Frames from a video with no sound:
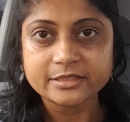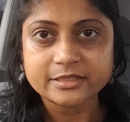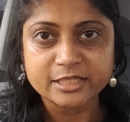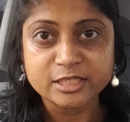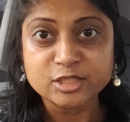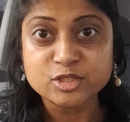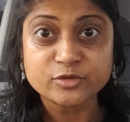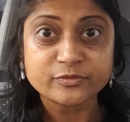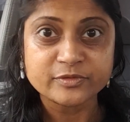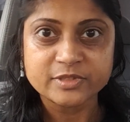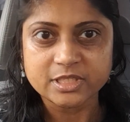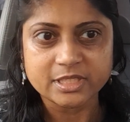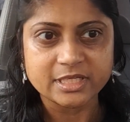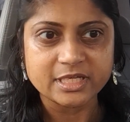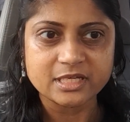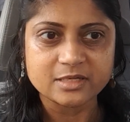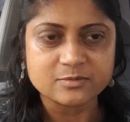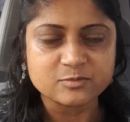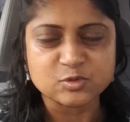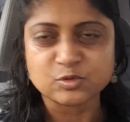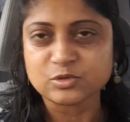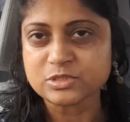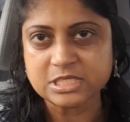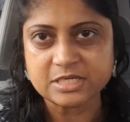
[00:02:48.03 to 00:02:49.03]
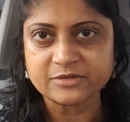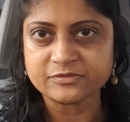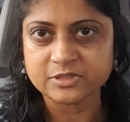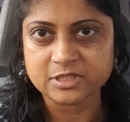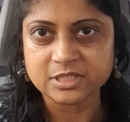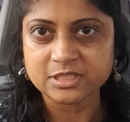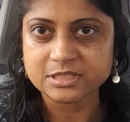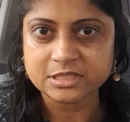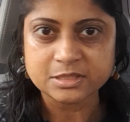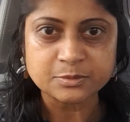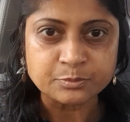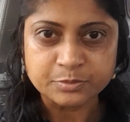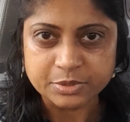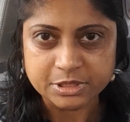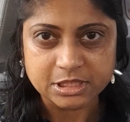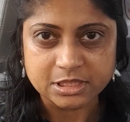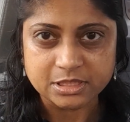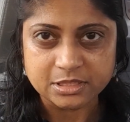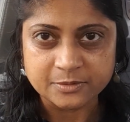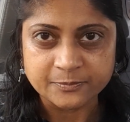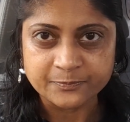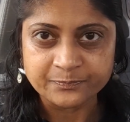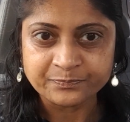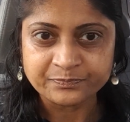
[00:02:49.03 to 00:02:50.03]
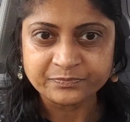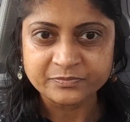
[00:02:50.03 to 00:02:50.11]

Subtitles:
each of the games will definitely be